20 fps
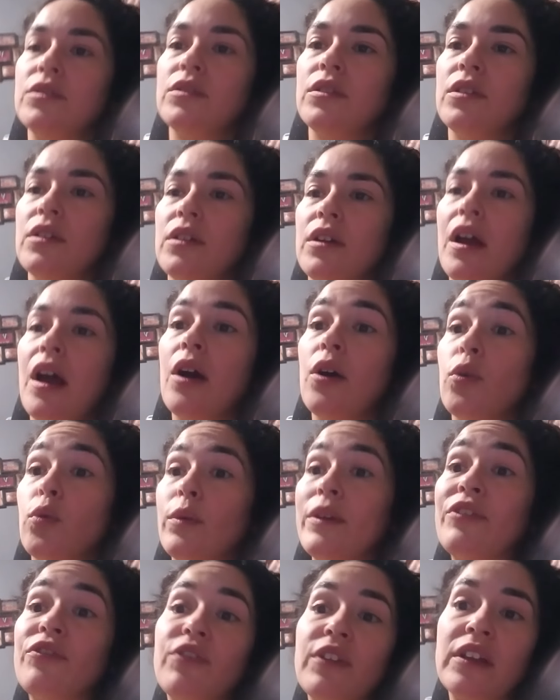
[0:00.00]
how
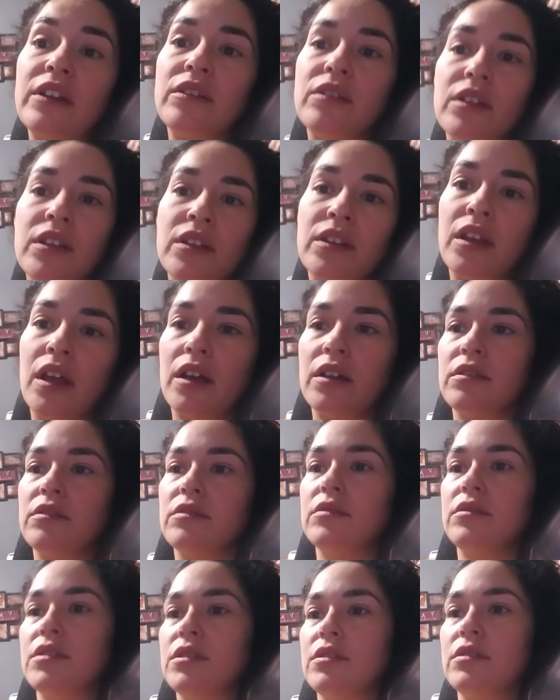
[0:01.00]
we fit in
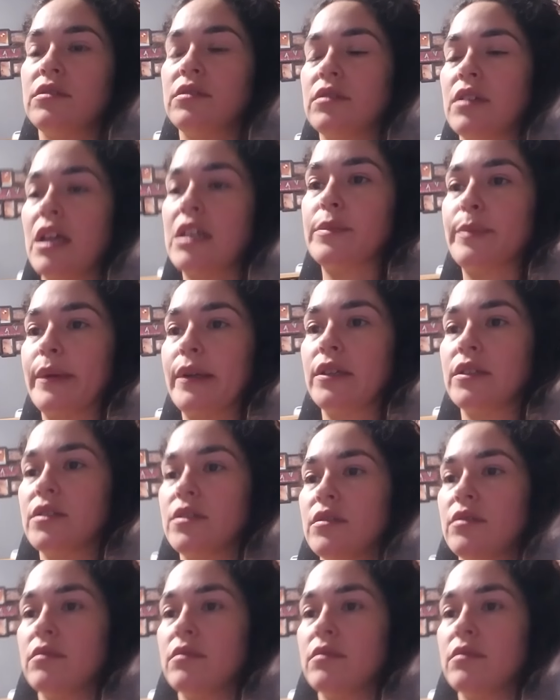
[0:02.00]
that aspect.